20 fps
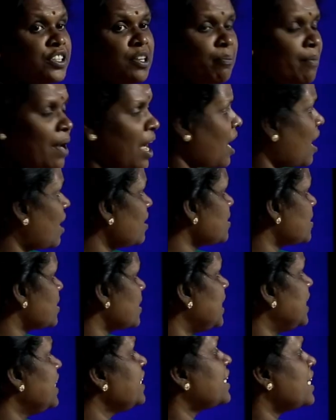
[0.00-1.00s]
the marks
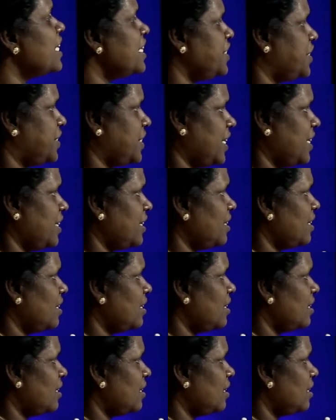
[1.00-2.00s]
in content?
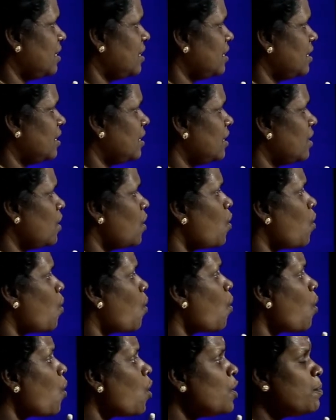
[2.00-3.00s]

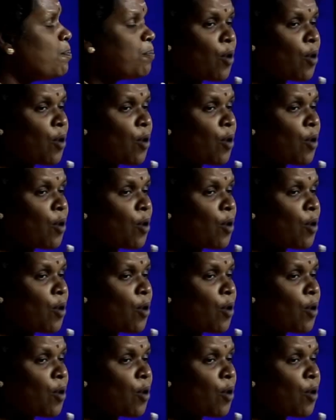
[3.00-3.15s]
All